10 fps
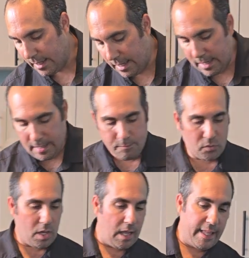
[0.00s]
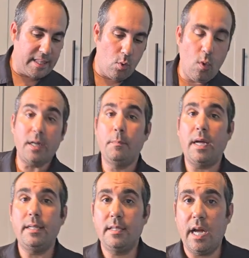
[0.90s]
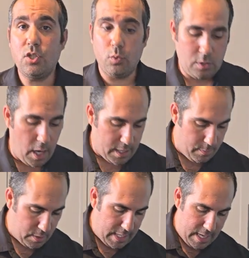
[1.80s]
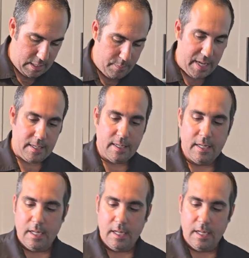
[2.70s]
I like the one button touch. We'll talk about that in a bit.